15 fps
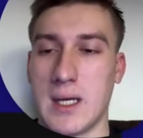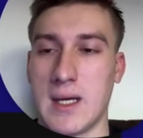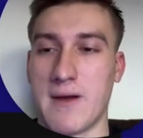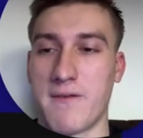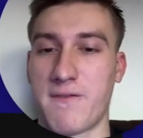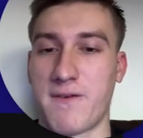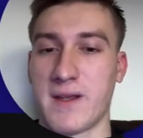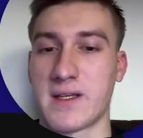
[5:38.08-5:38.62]

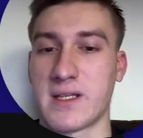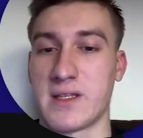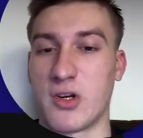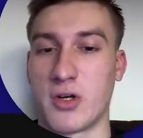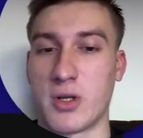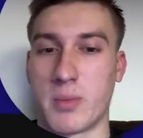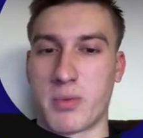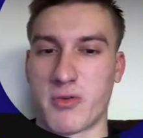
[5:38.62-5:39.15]
thing in
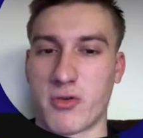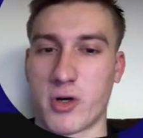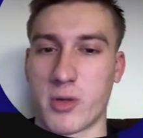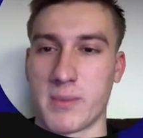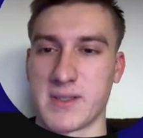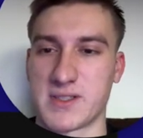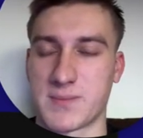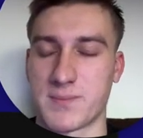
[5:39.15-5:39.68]
their
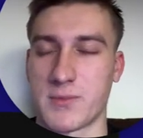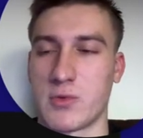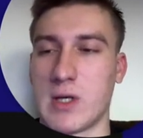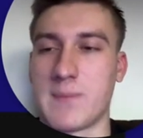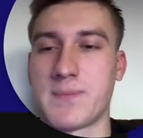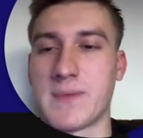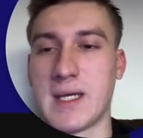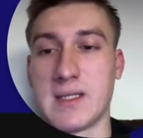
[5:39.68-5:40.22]
performance, right,
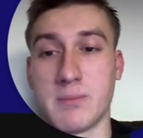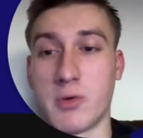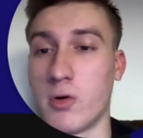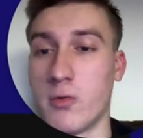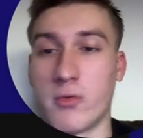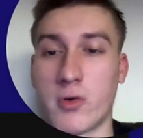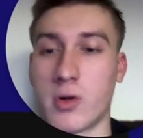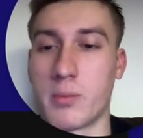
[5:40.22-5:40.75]
and
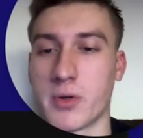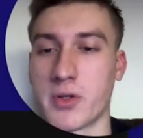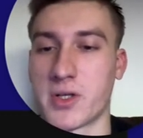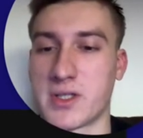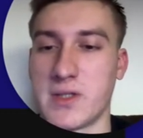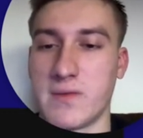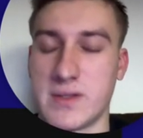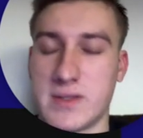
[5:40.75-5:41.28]
overall
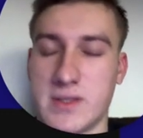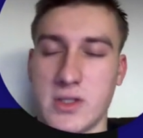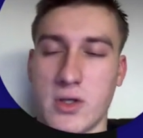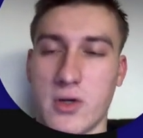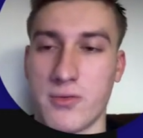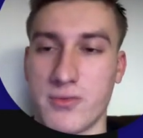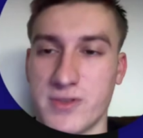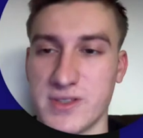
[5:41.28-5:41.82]
productivity
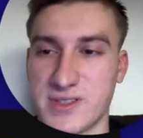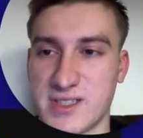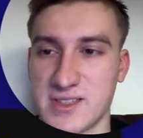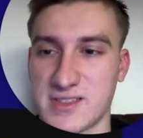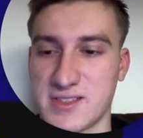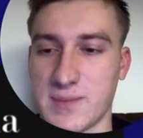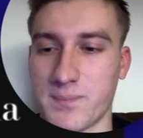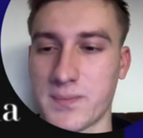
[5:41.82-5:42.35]
of the sales
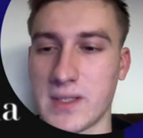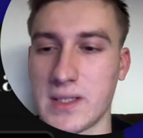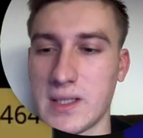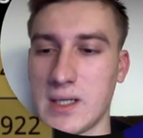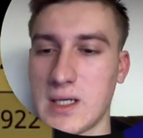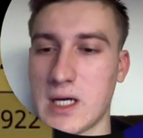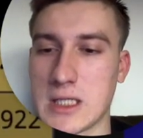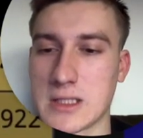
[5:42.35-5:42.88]
team.
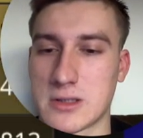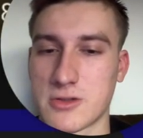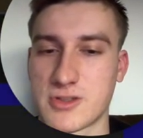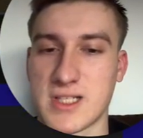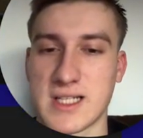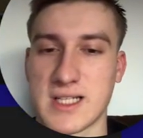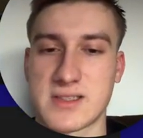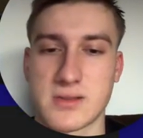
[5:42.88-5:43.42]
How it looks
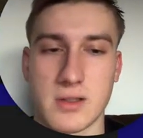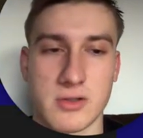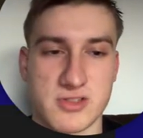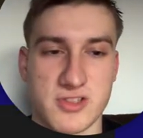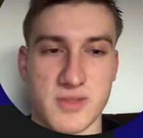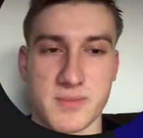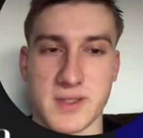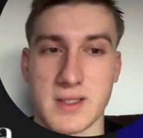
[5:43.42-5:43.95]

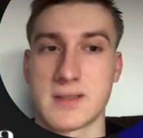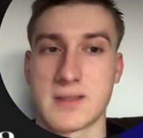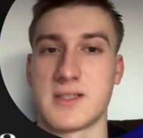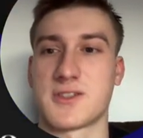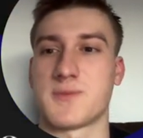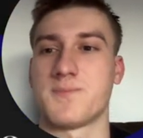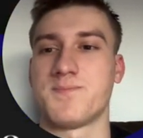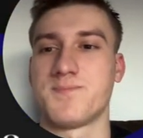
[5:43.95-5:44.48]
something like
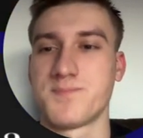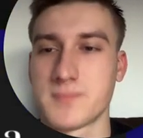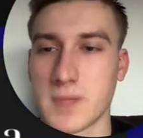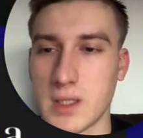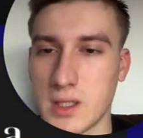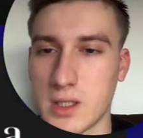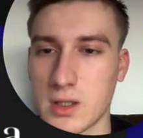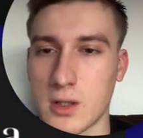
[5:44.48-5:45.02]
this:
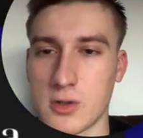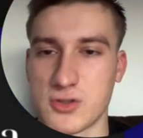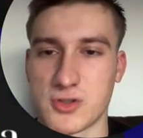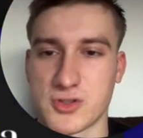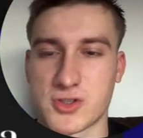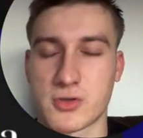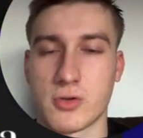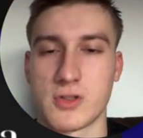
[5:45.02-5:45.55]

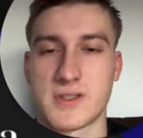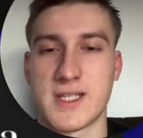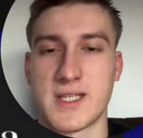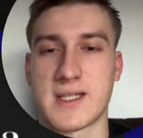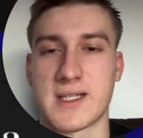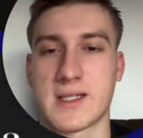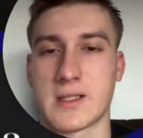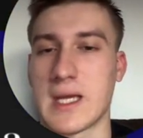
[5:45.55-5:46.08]
closers, call
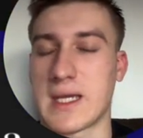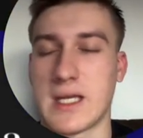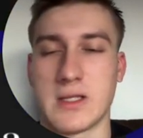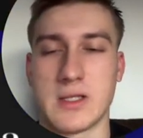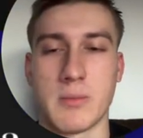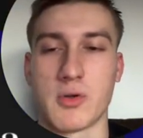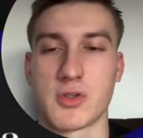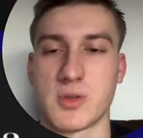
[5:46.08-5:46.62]
taken, again the
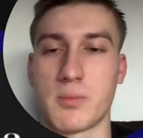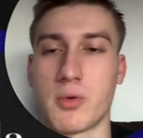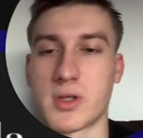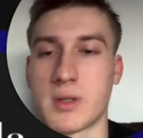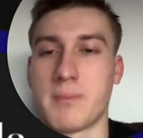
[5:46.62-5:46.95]
most important